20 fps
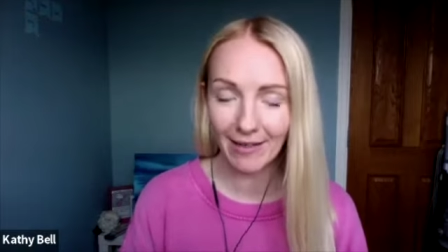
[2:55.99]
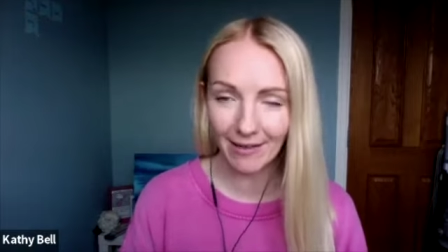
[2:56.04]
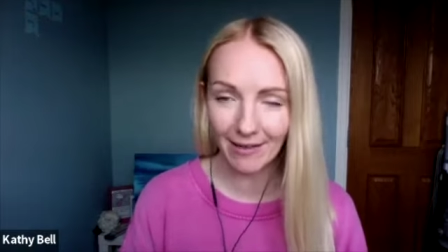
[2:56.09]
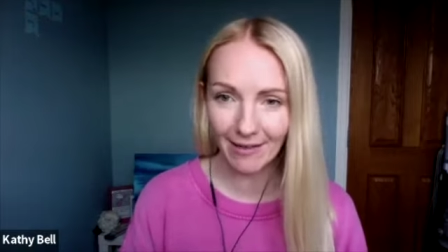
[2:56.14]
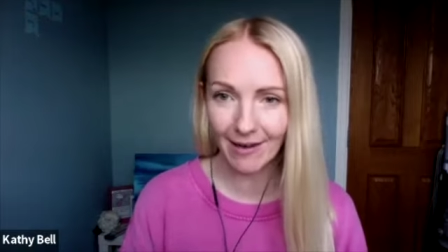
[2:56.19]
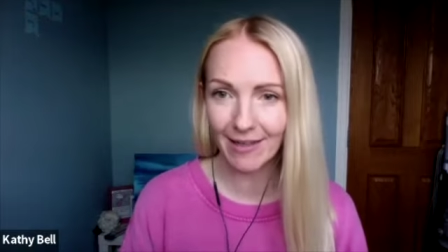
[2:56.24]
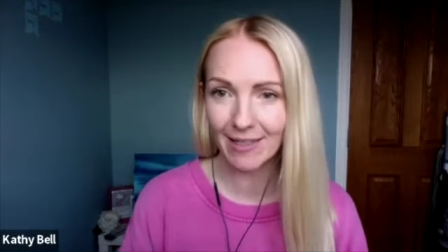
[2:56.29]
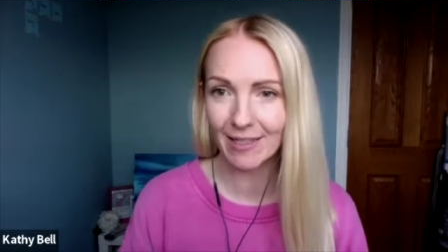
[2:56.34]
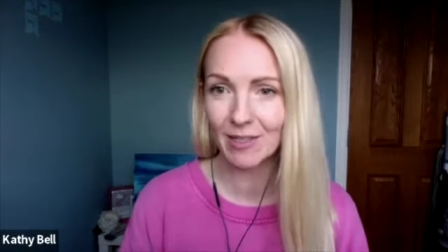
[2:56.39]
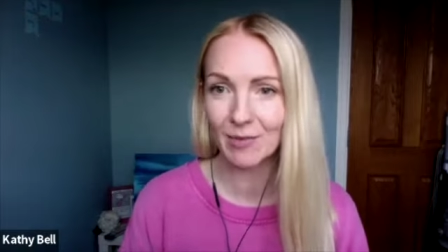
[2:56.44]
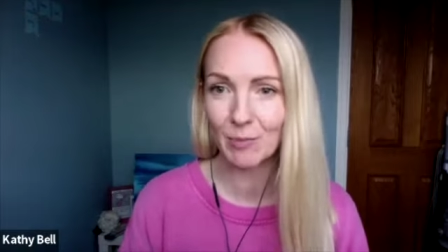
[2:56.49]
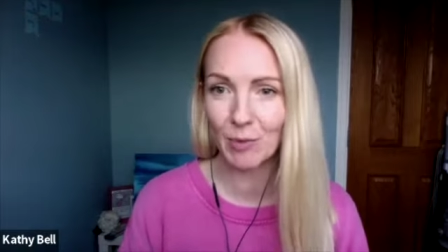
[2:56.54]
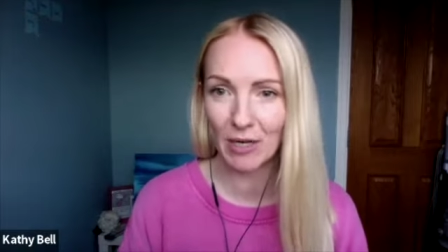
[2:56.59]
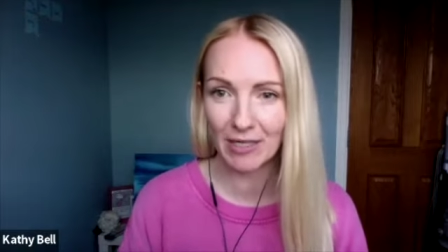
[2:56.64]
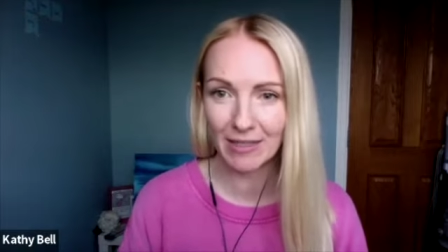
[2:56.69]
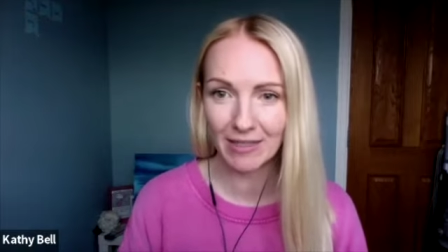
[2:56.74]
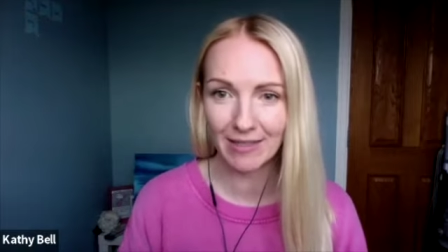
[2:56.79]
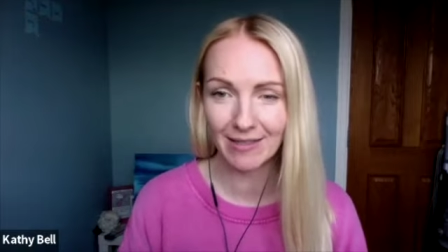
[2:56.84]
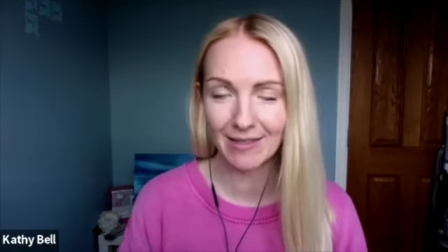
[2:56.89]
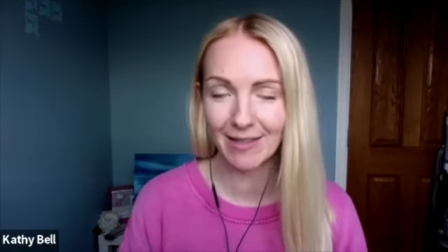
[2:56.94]
and that
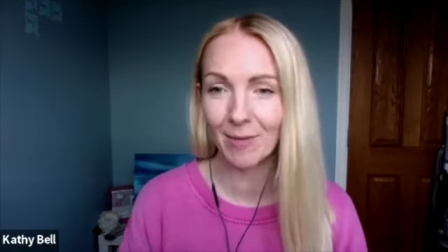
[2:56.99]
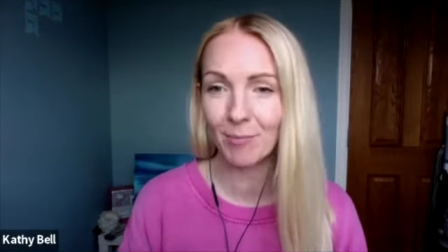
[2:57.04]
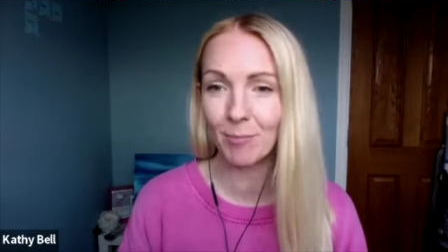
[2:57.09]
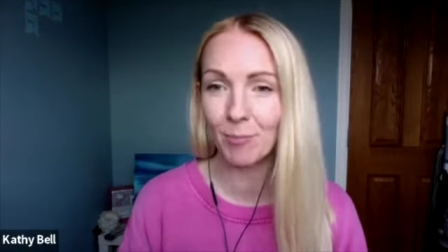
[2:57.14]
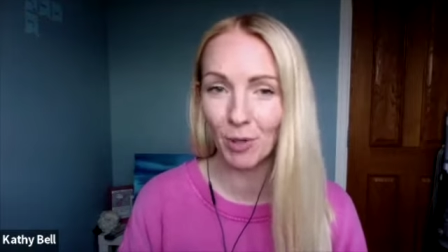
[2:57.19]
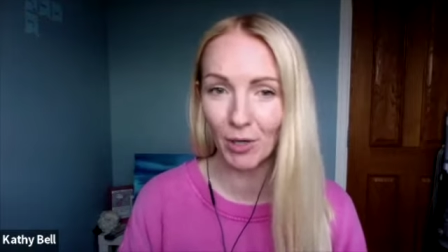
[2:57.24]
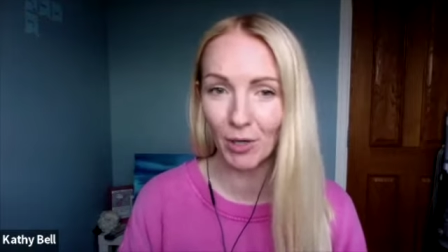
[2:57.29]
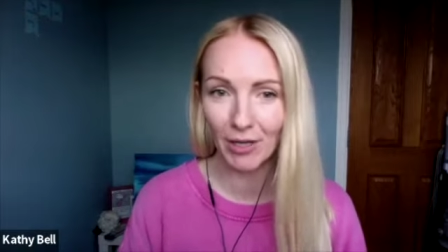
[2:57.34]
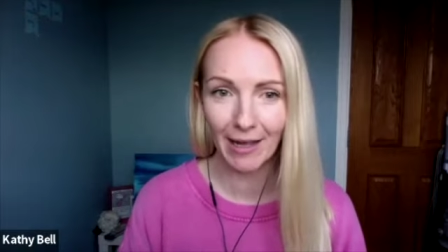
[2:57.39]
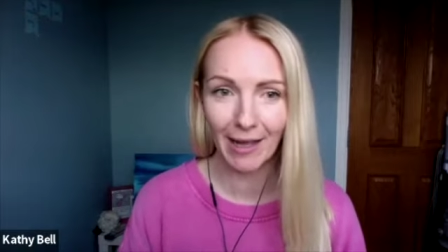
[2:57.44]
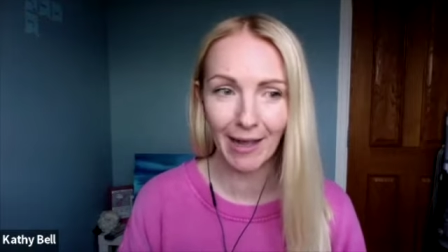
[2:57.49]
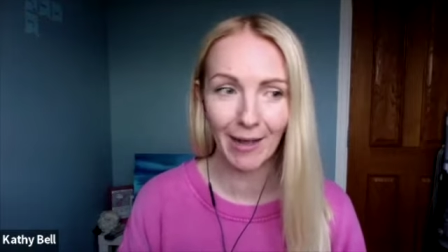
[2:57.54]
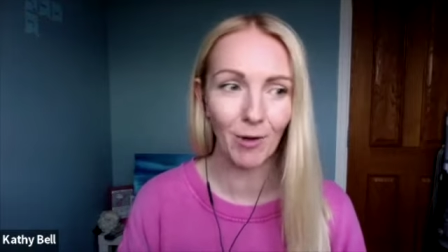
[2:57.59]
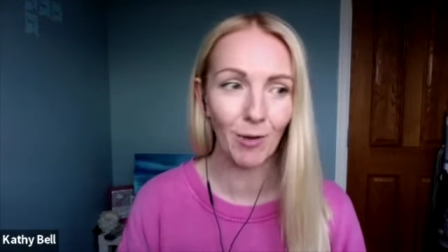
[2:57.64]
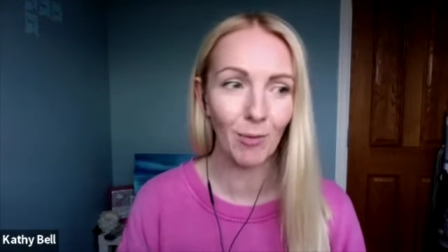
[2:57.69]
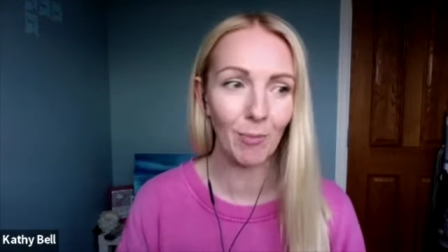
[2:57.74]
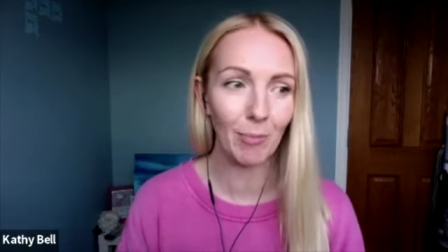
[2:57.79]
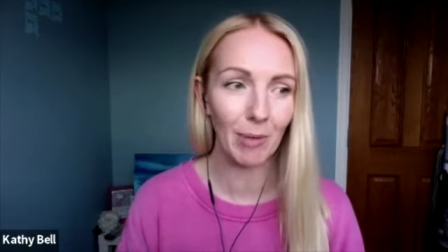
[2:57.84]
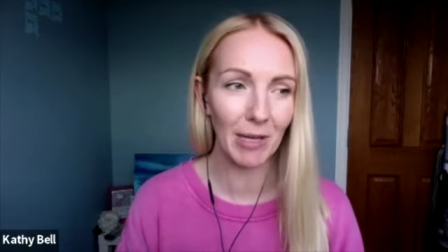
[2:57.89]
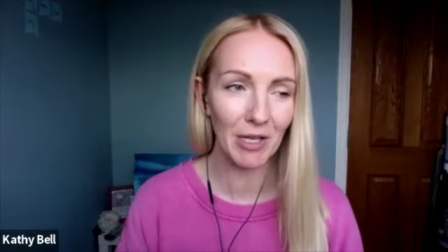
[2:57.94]
expresses like bullying
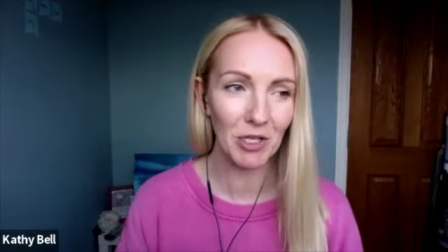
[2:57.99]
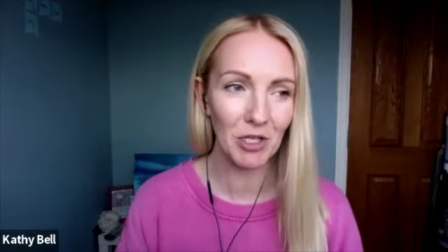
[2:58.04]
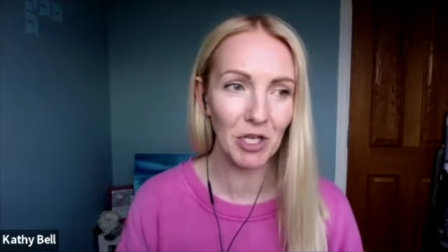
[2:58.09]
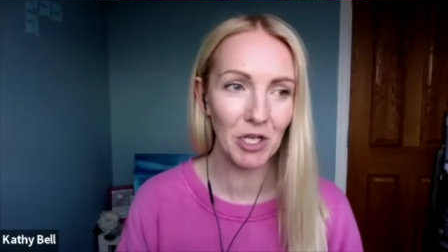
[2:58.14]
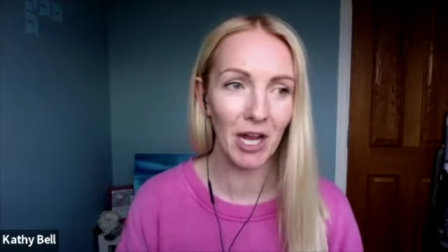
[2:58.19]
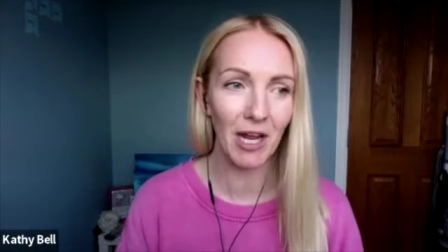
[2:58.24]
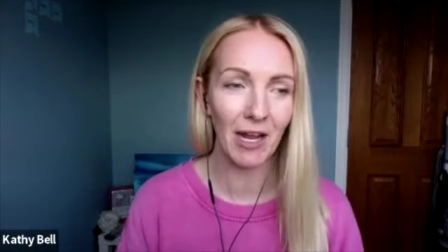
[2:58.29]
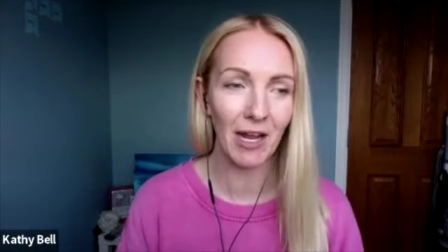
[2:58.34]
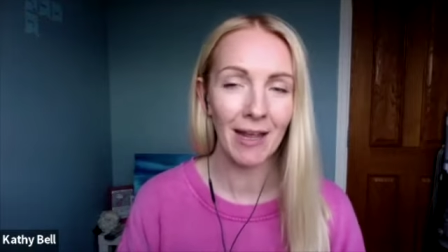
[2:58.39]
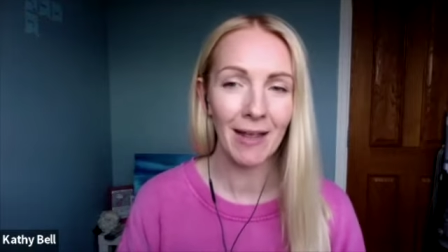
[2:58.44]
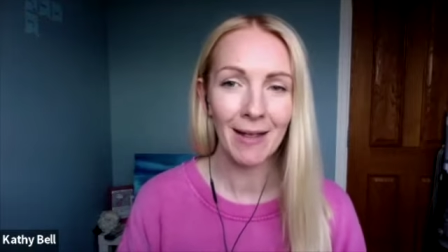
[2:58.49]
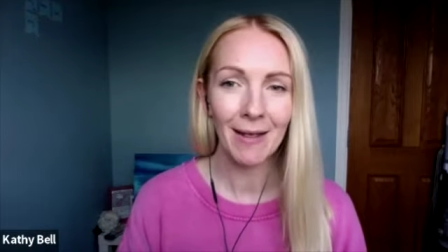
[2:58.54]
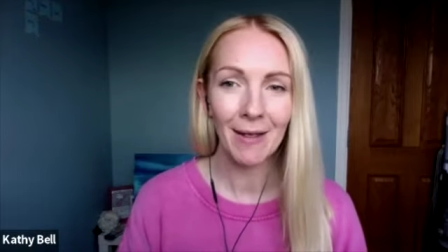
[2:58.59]
or bitching.